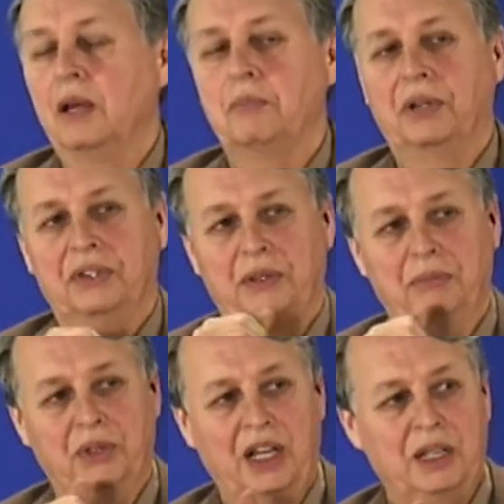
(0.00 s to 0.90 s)
But they're
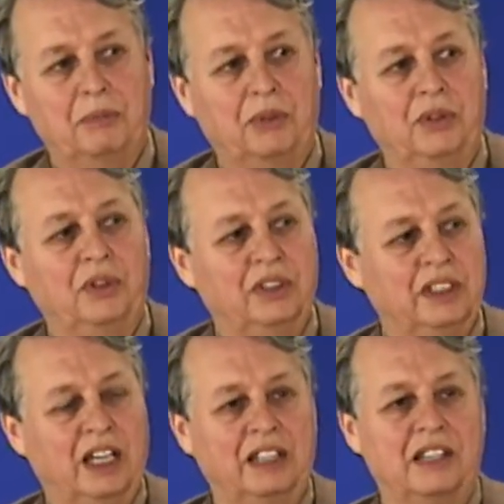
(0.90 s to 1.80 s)
braidable
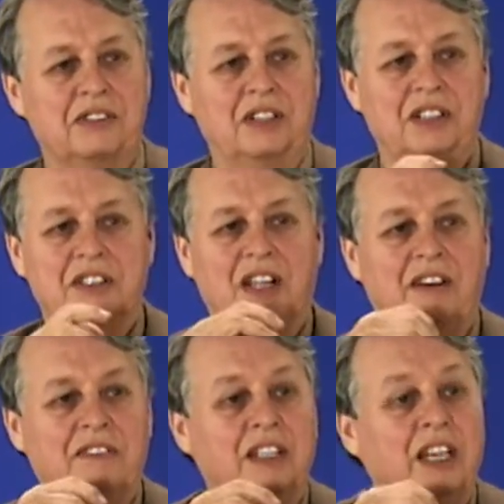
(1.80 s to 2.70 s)
not in the sense
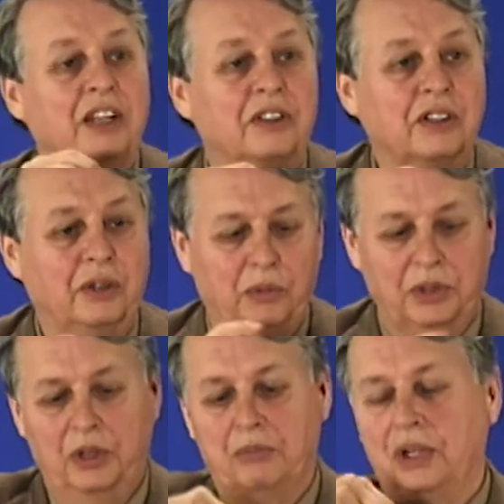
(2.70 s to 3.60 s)
of an integral
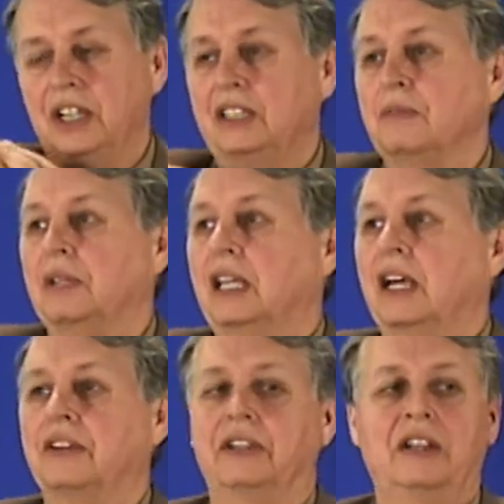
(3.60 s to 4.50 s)
where you braid them
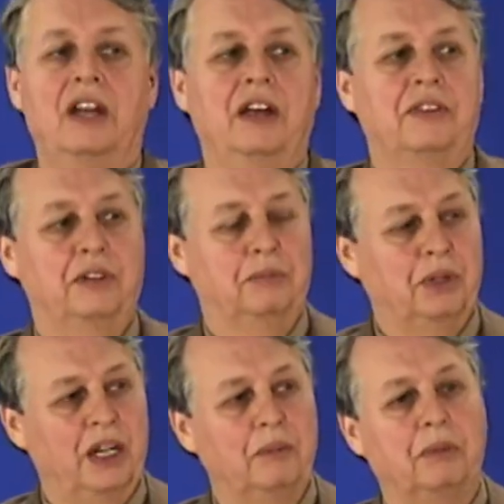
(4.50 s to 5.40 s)
together. They're
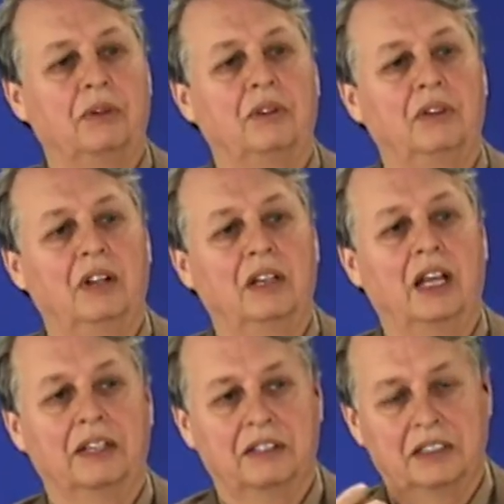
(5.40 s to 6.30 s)
braidable
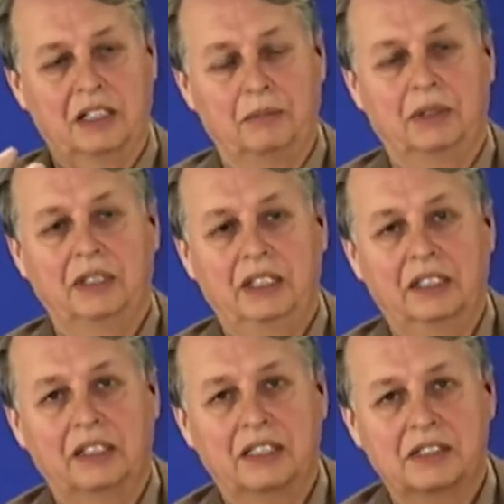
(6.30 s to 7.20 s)
like the double
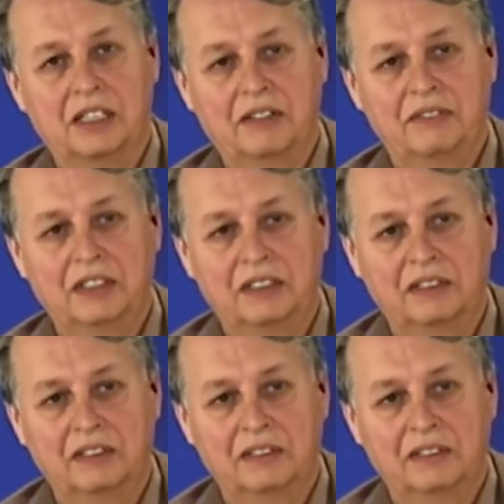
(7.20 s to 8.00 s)
helix of the